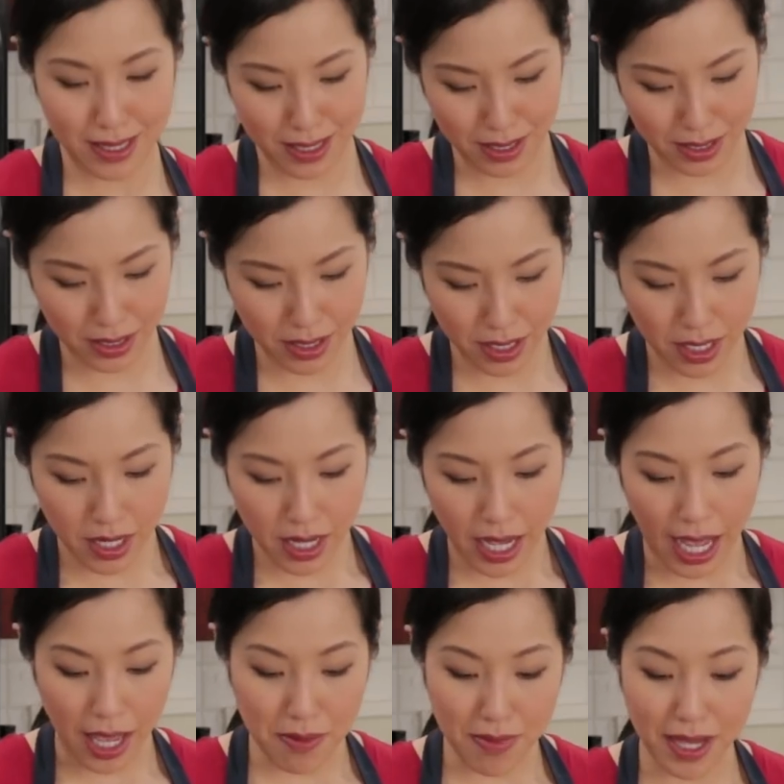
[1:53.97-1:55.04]
dinner,
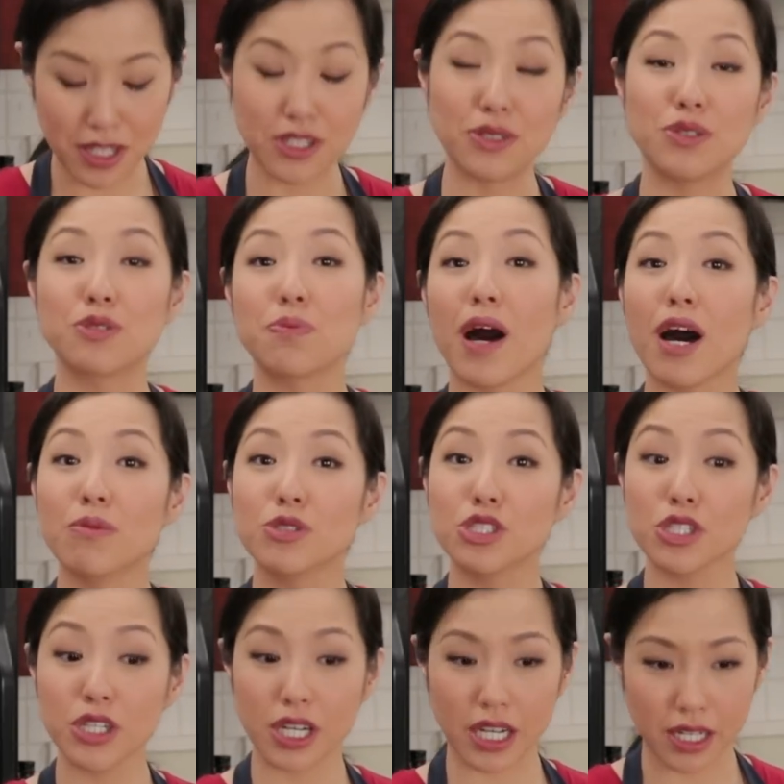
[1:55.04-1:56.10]
I might use palm
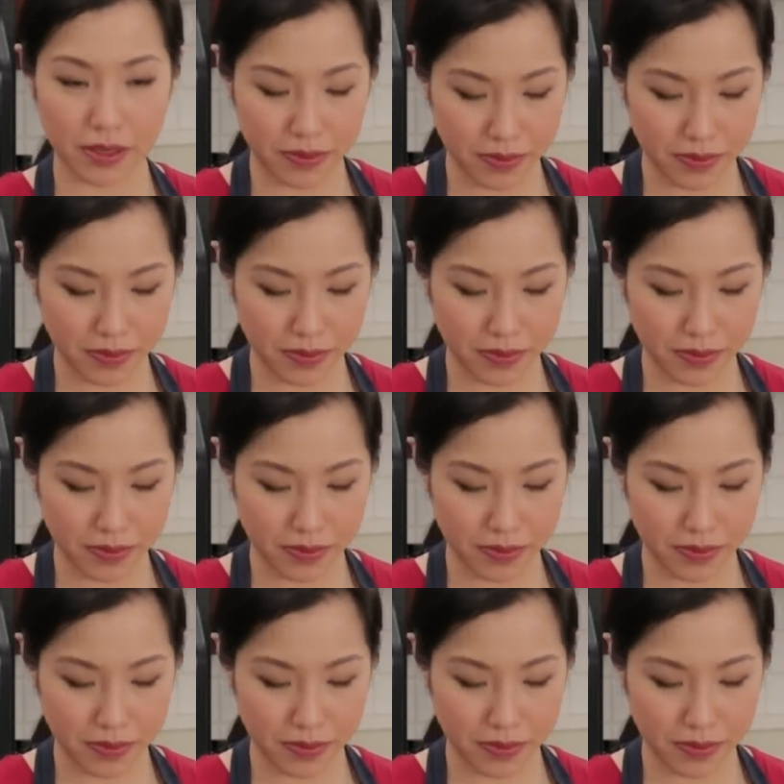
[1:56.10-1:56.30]
sugar.